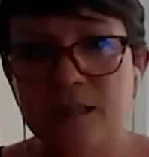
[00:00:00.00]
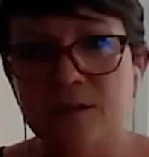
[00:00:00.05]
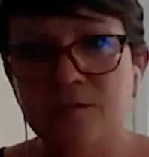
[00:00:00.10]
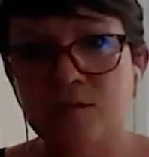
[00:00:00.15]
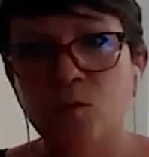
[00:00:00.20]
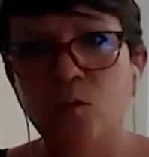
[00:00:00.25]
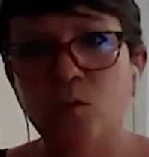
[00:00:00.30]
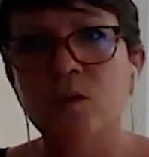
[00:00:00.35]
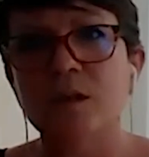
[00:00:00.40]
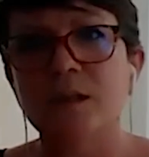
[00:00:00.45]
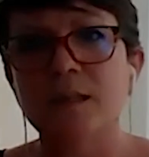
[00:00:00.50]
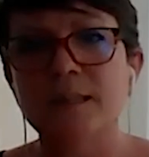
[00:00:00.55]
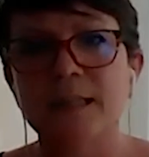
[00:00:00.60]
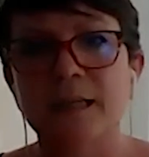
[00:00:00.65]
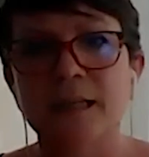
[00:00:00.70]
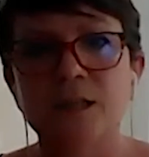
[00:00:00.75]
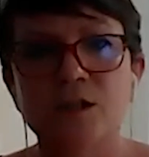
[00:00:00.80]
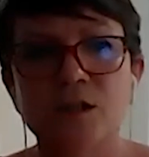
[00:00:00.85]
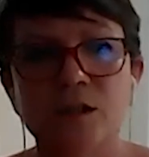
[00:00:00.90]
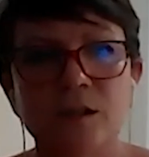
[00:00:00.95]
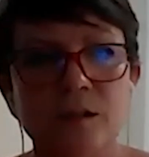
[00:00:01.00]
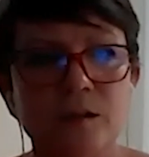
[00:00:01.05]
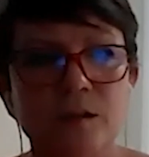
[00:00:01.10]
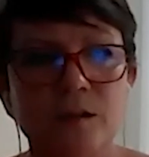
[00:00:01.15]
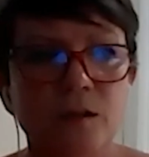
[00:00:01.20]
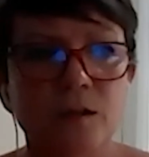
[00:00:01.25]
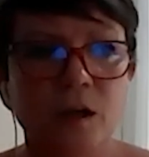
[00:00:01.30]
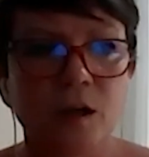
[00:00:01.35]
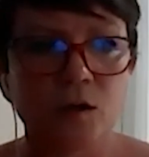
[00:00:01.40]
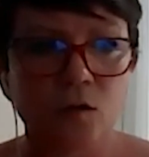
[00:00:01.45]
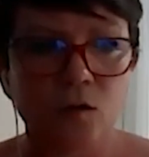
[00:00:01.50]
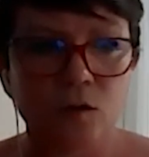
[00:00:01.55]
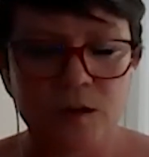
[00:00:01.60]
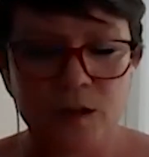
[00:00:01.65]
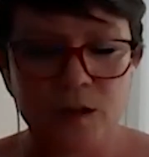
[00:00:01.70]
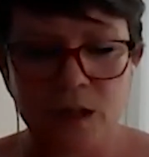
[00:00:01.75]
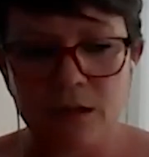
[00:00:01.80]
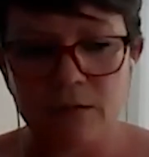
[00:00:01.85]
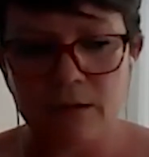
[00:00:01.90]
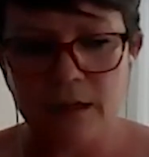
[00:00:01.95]
different organisations across
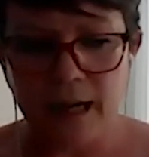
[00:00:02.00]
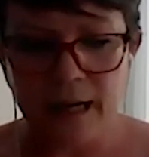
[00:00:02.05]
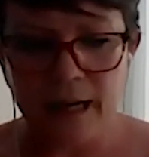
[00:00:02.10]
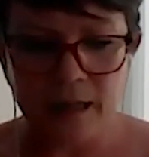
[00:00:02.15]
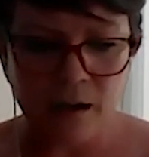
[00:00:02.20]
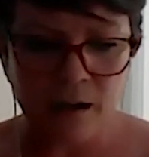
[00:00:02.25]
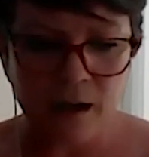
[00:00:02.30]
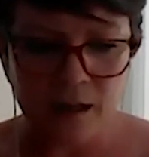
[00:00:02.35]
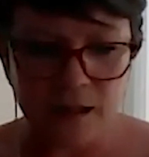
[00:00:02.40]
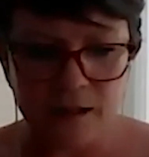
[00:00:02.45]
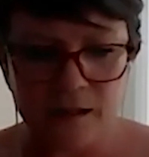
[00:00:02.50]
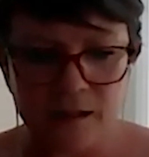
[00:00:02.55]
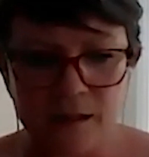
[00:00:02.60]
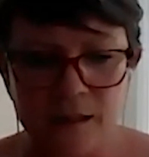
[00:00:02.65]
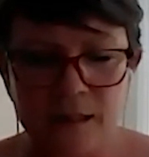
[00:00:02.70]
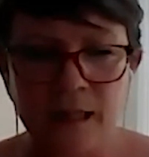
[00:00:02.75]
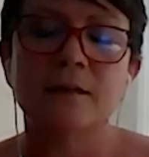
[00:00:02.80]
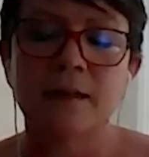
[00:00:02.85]
the UK and Ireland.